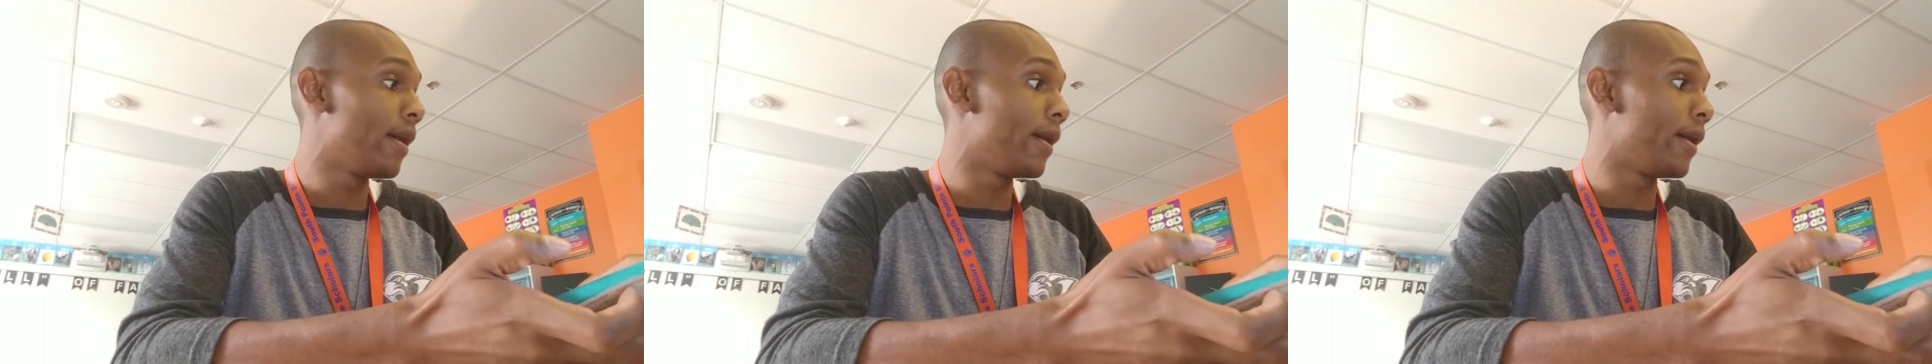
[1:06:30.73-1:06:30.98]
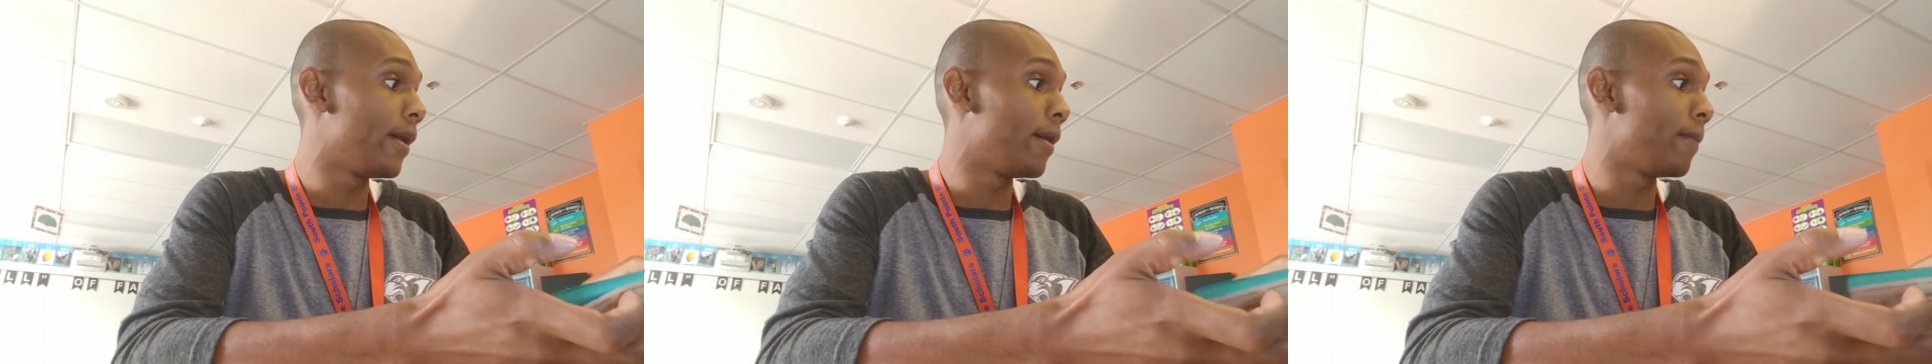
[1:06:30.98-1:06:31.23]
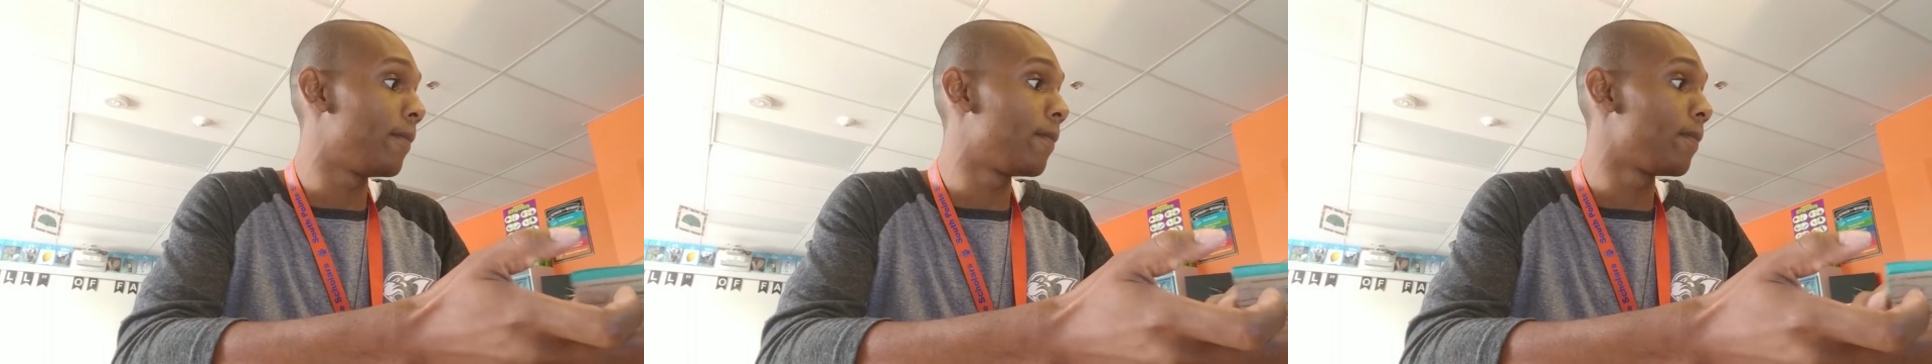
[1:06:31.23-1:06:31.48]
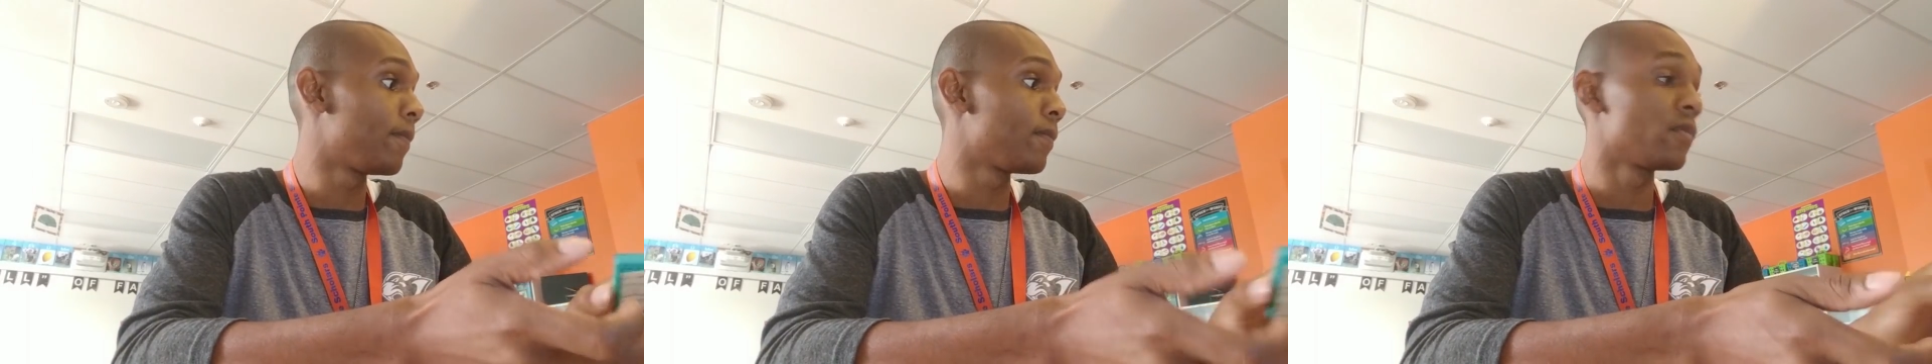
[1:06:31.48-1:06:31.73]
So
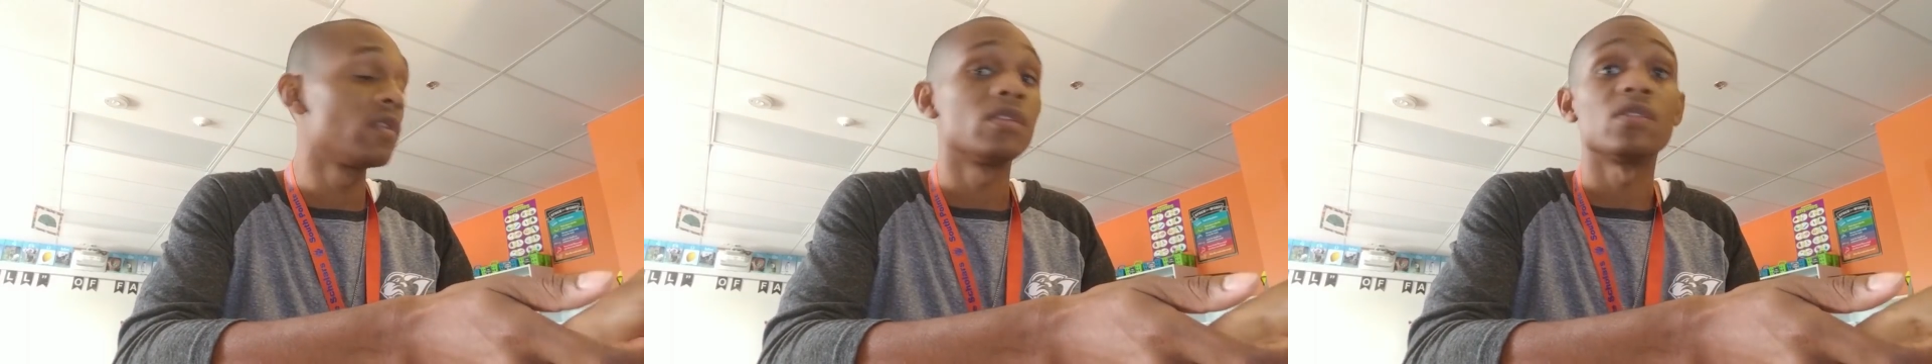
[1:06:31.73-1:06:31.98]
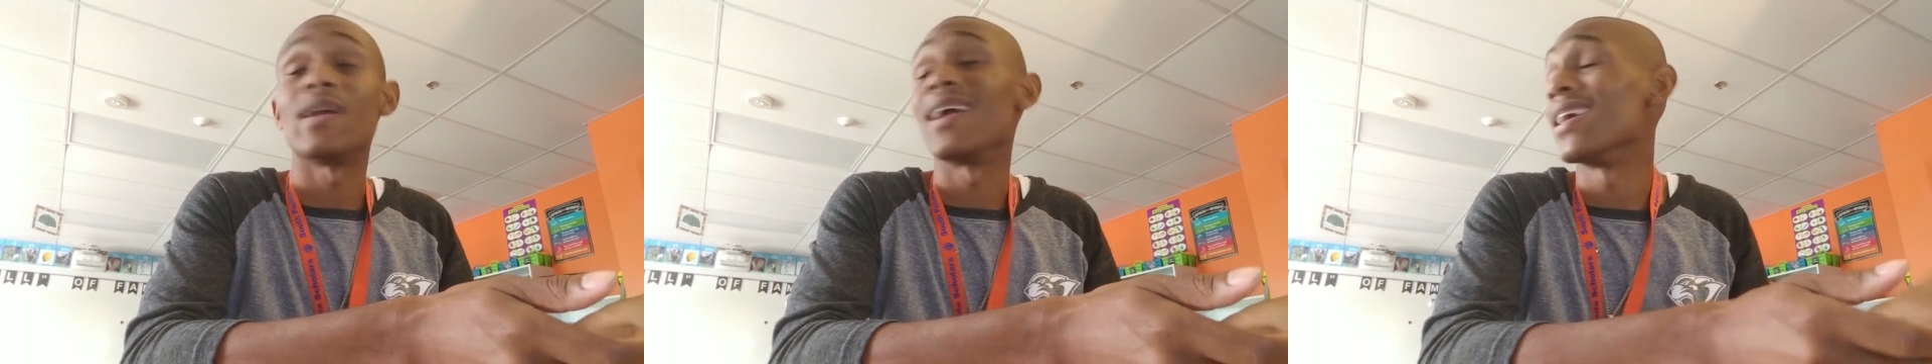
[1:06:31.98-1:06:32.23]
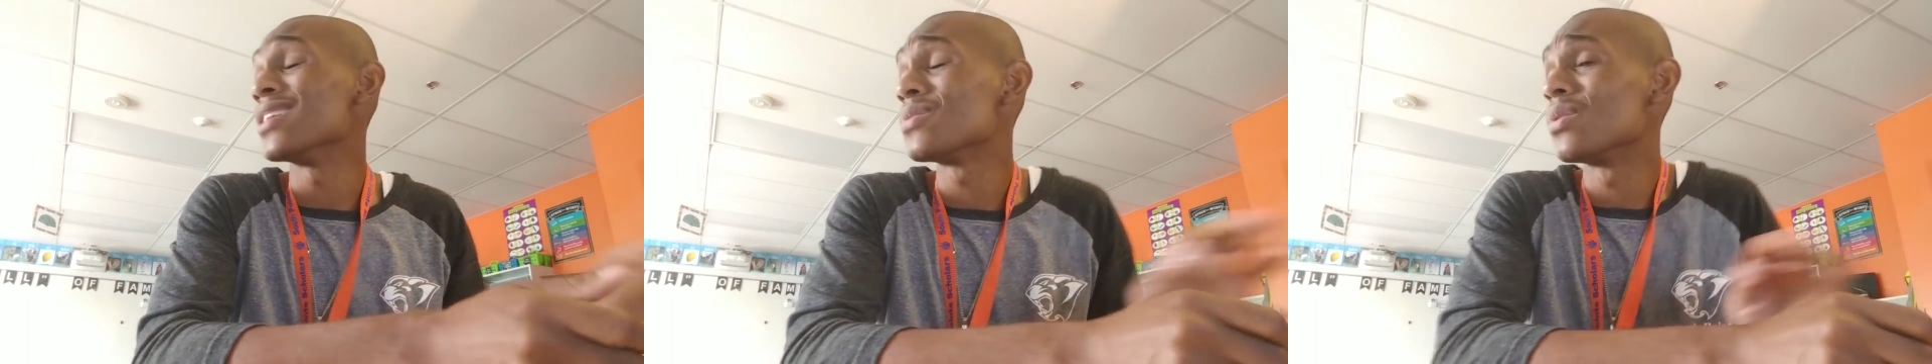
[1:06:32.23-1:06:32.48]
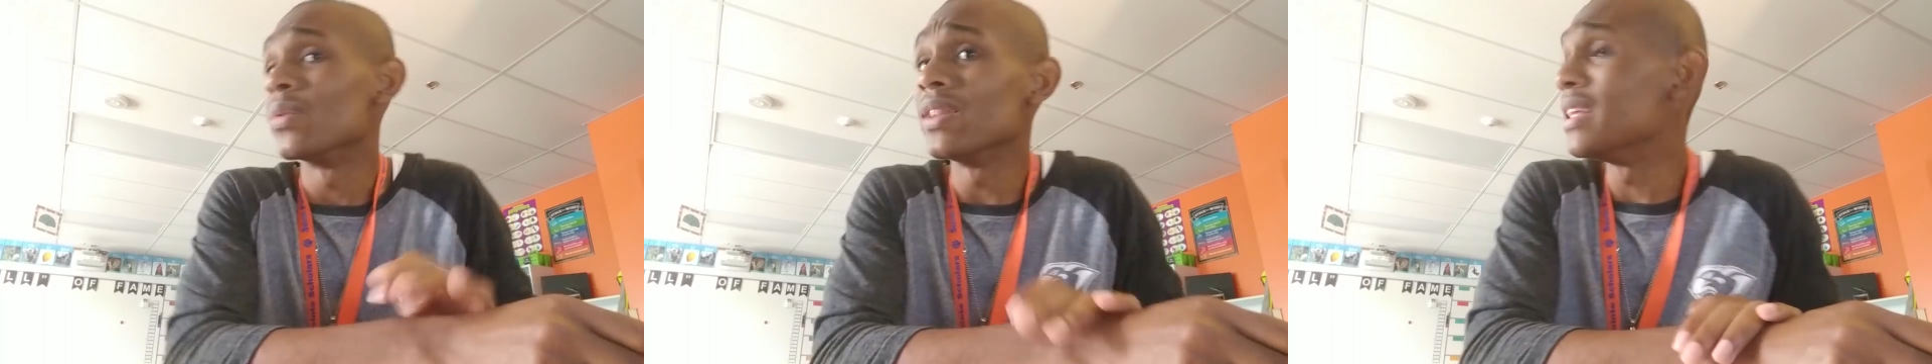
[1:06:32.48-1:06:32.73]
yeah, I guess
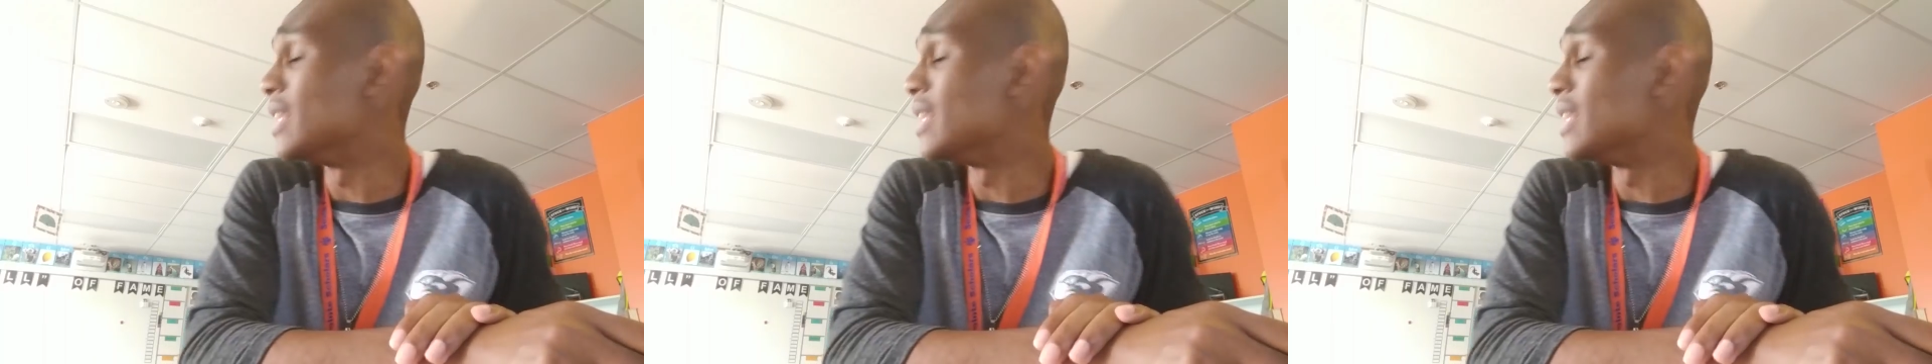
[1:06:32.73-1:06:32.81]
we really